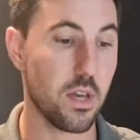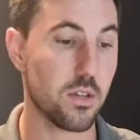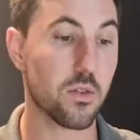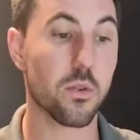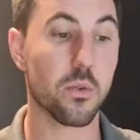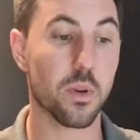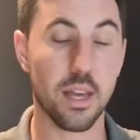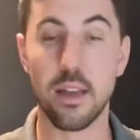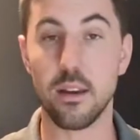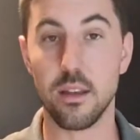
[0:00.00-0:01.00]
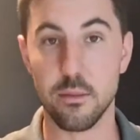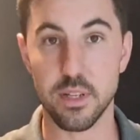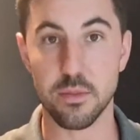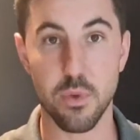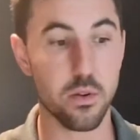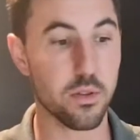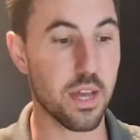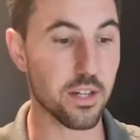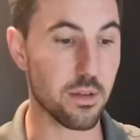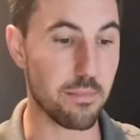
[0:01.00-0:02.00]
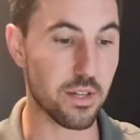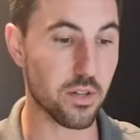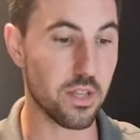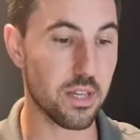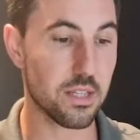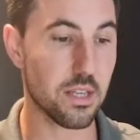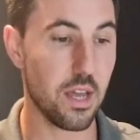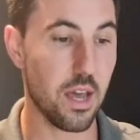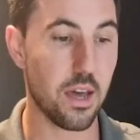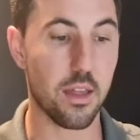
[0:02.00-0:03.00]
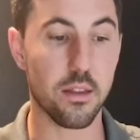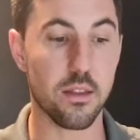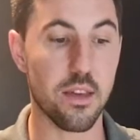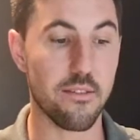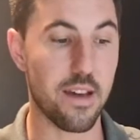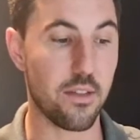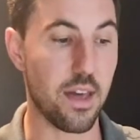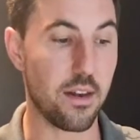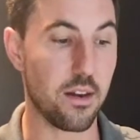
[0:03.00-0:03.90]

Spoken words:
So again, in the mice model, they actually measured this, and they found that